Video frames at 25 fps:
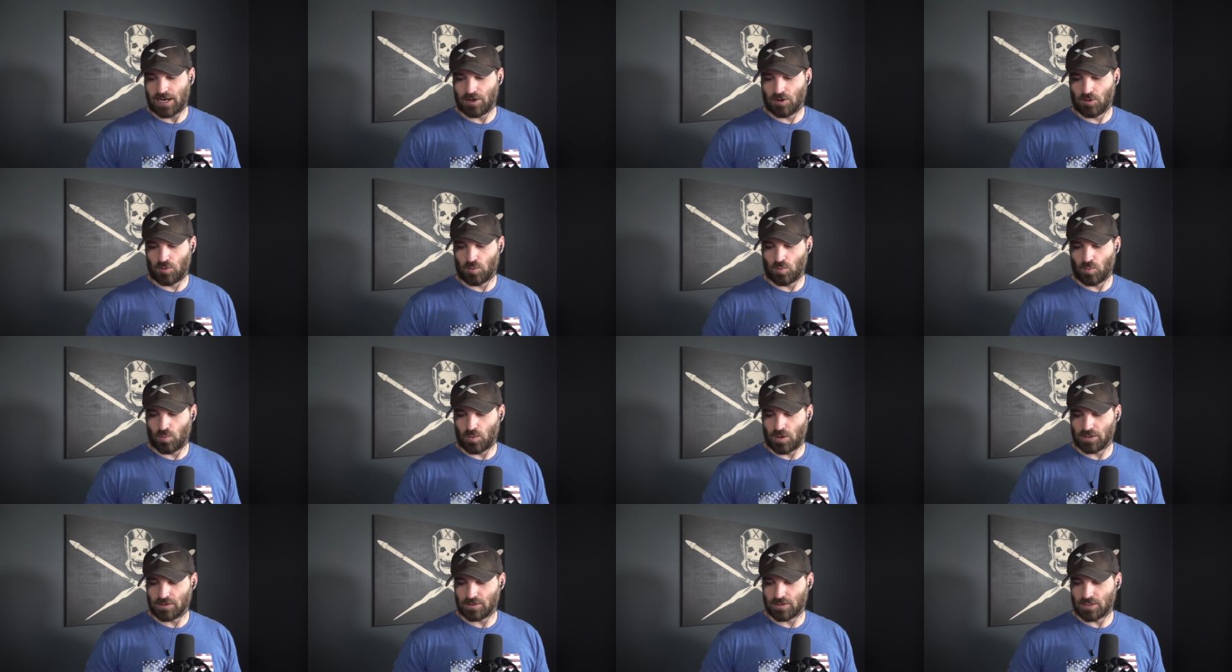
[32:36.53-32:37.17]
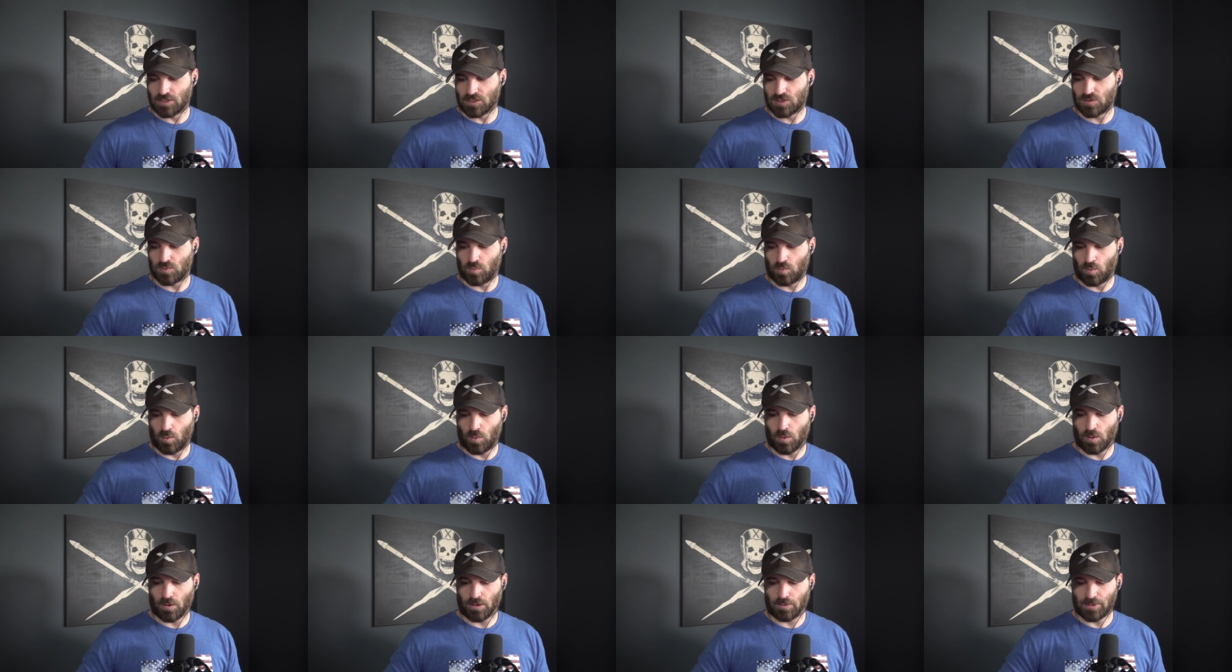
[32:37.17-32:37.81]
I don't want this
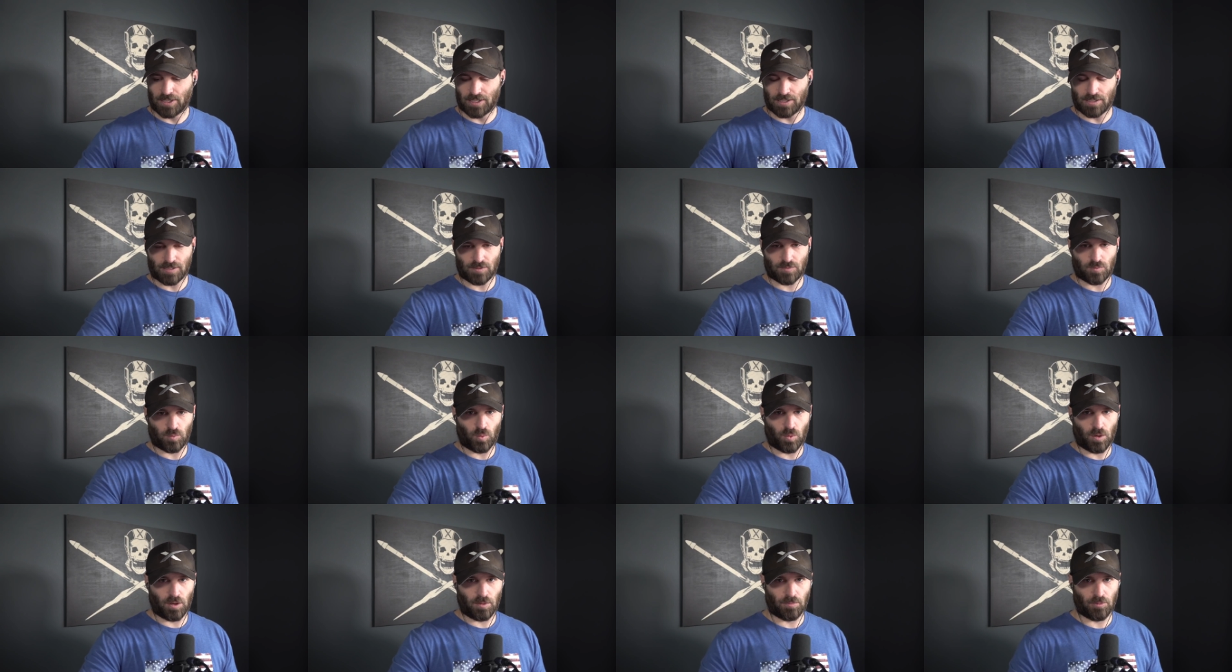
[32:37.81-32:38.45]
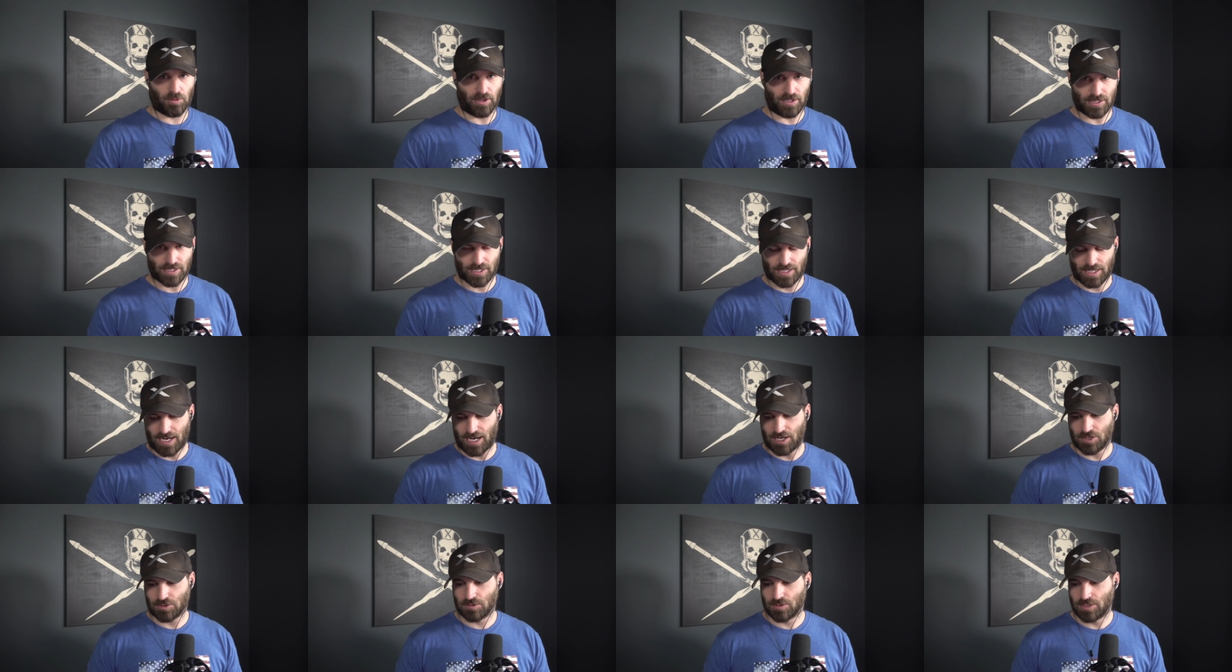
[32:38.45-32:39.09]
war because war brings
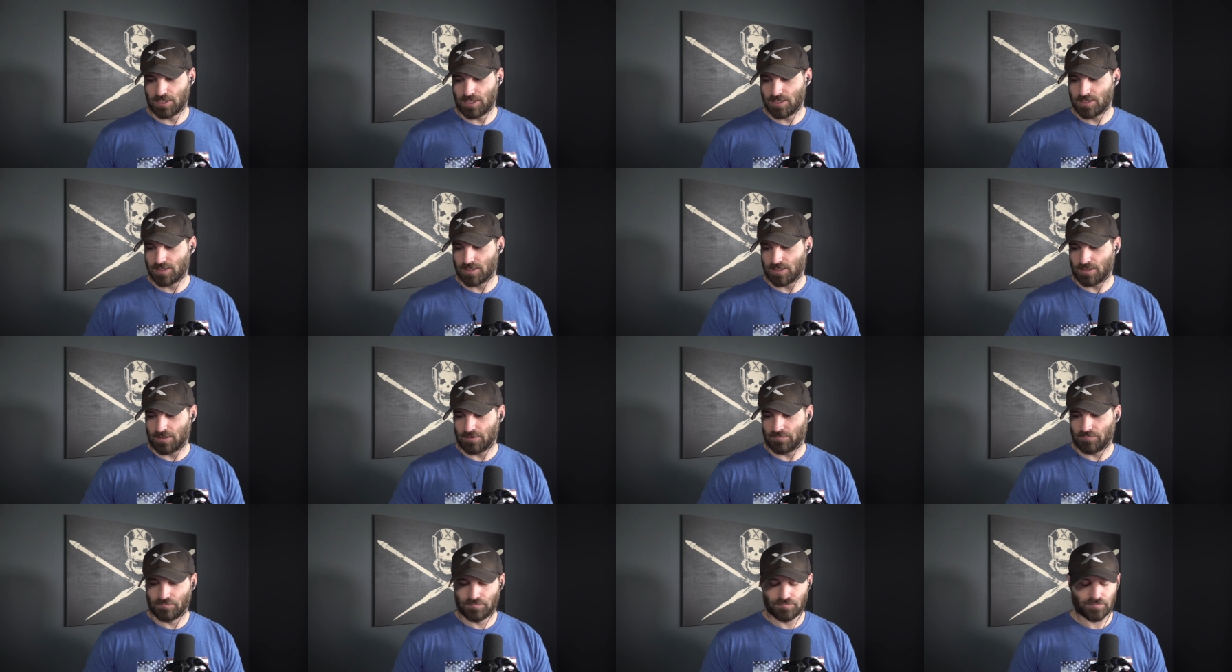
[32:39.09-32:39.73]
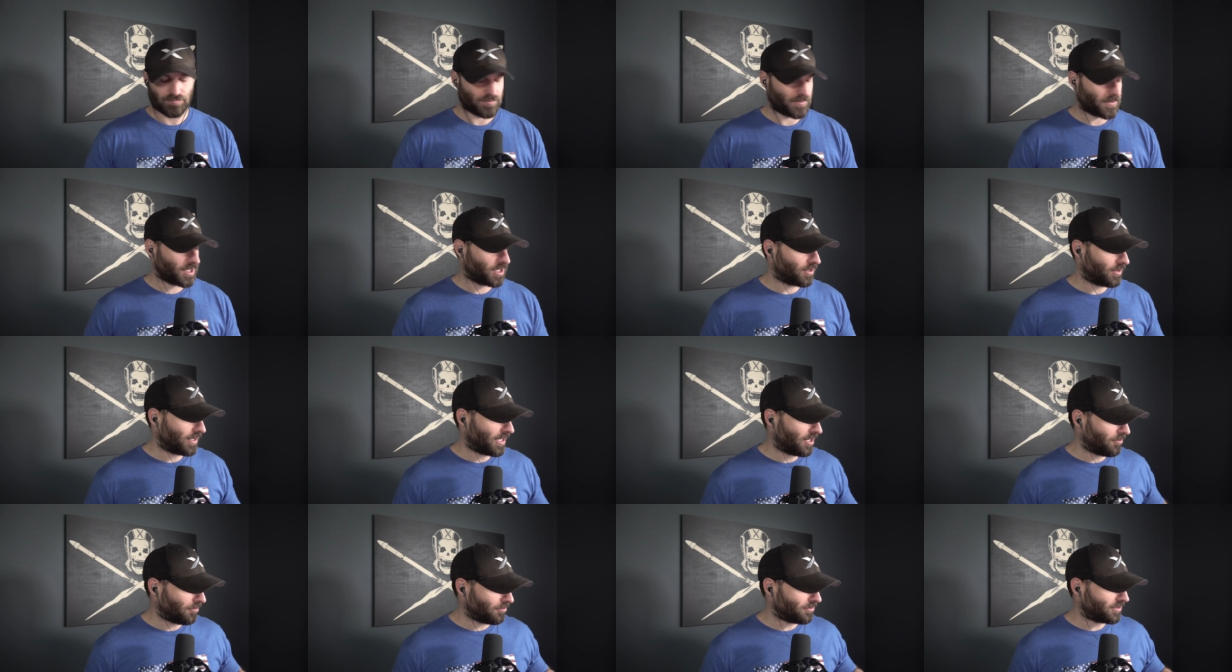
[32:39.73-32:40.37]
casualties and
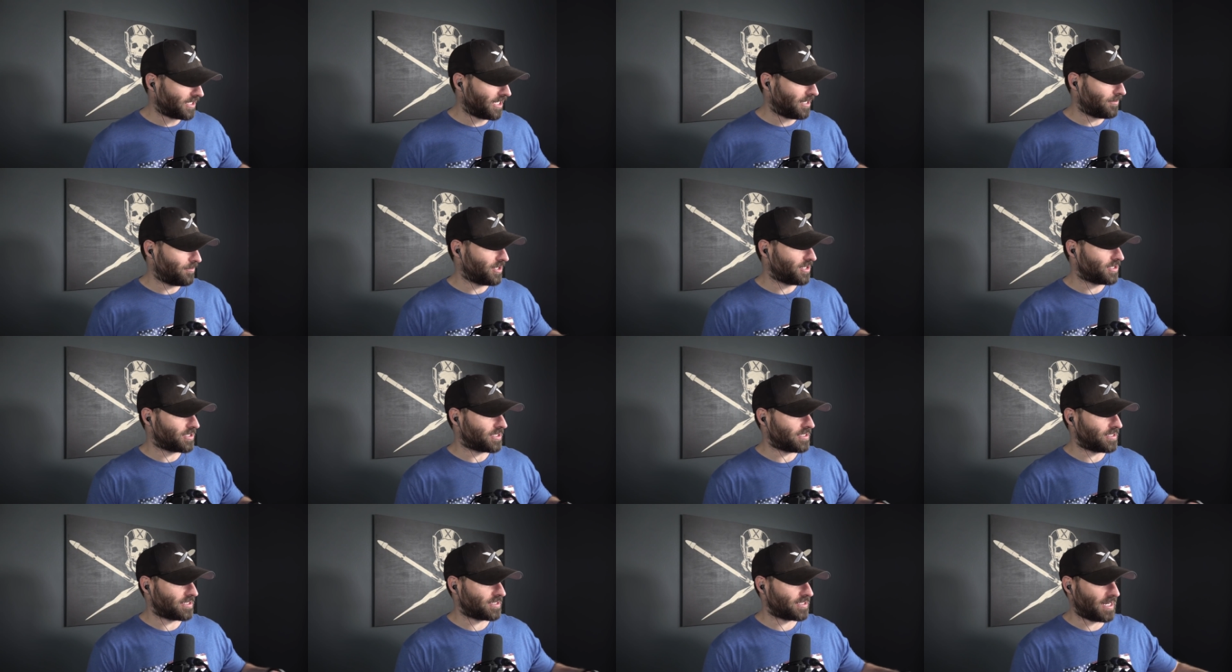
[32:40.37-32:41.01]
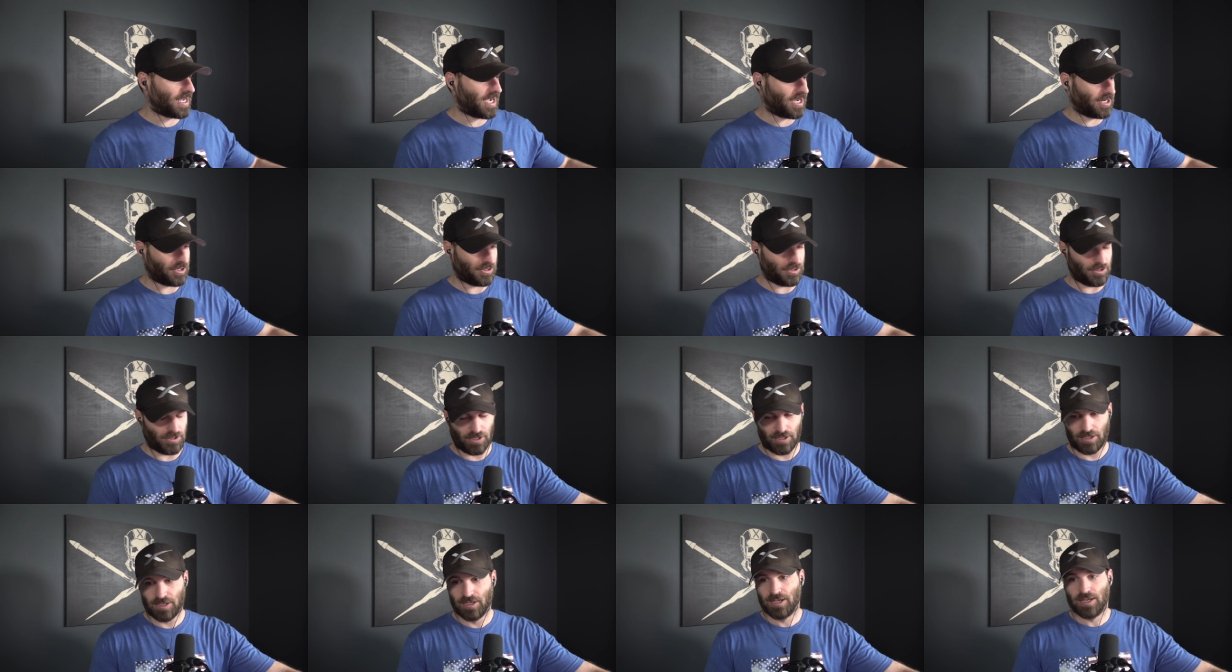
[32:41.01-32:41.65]
collateral damage, and it's not
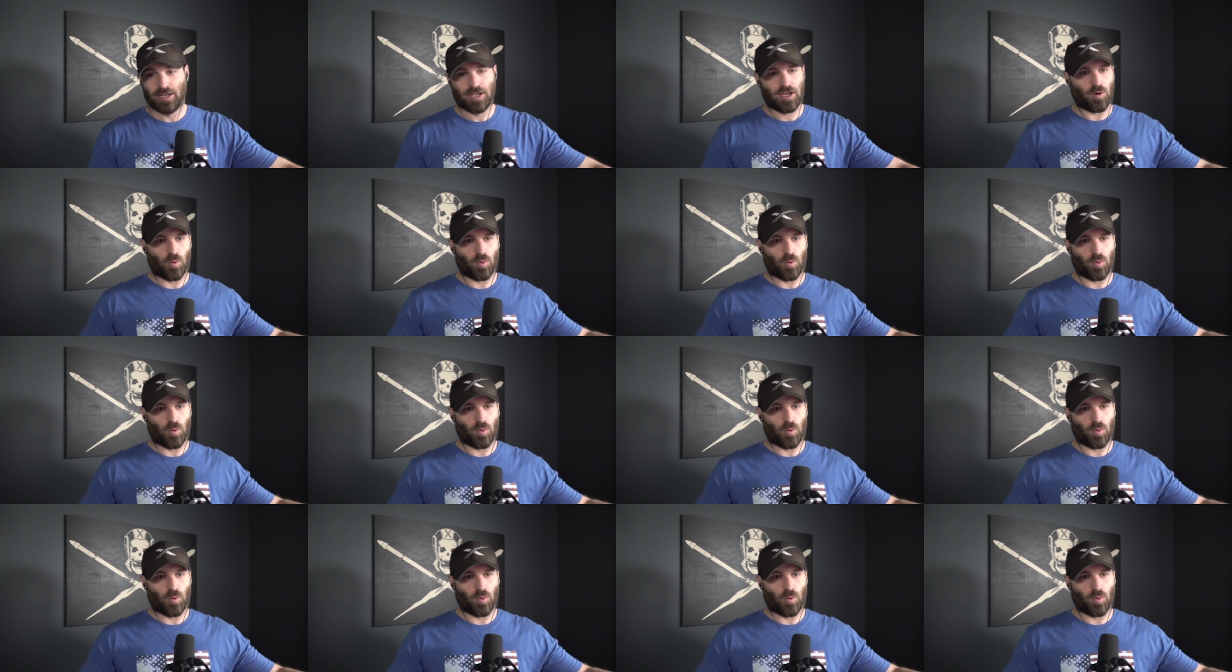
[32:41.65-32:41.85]
good.